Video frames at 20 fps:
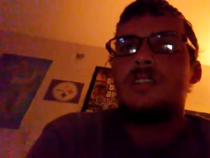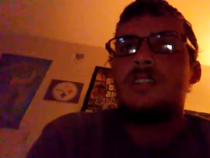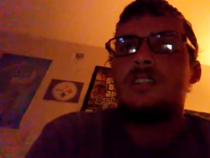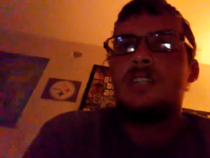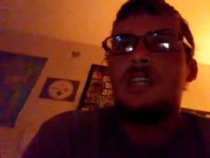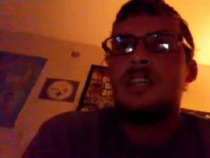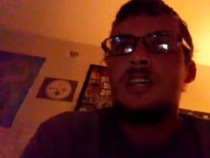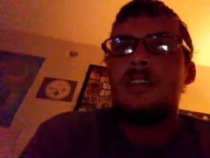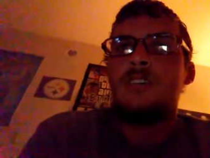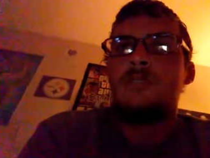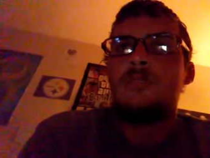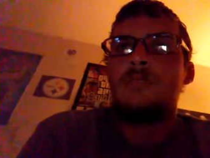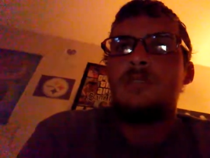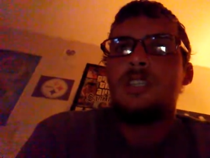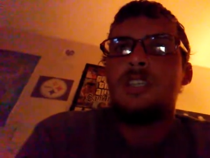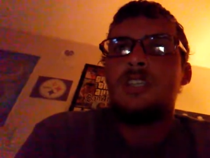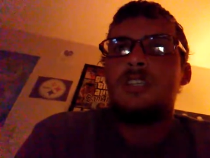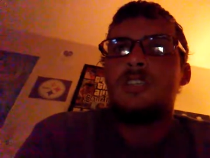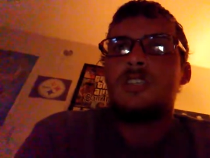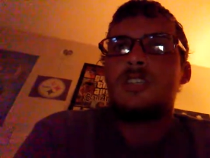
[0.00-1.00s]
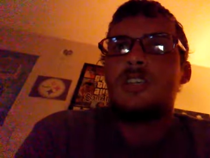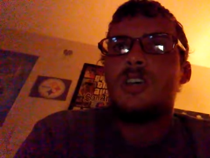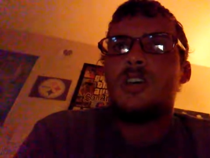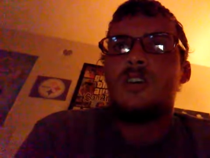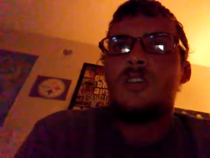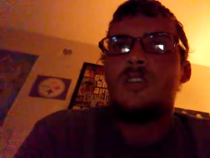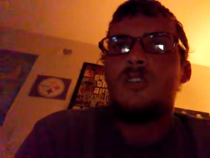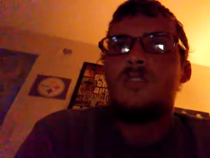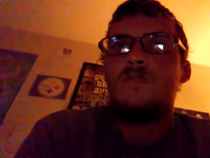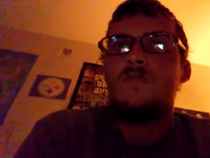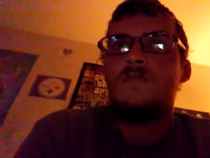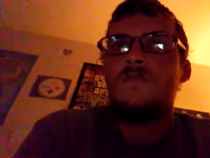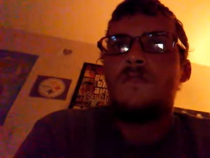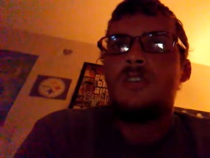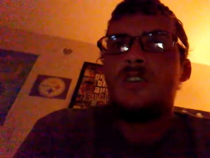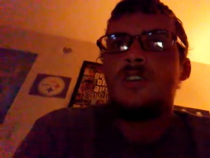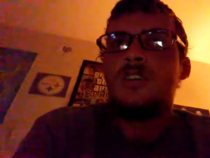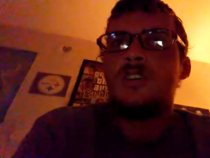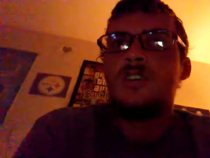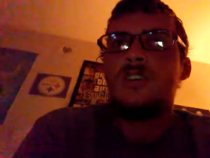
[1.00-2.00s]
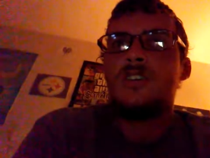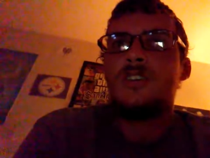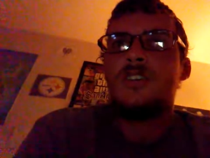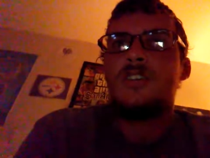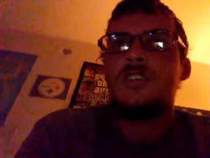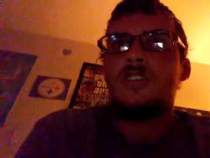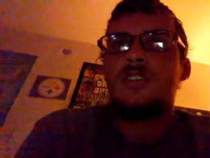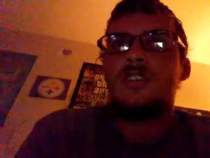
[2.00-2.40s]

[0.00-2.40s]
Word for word: tell me it's over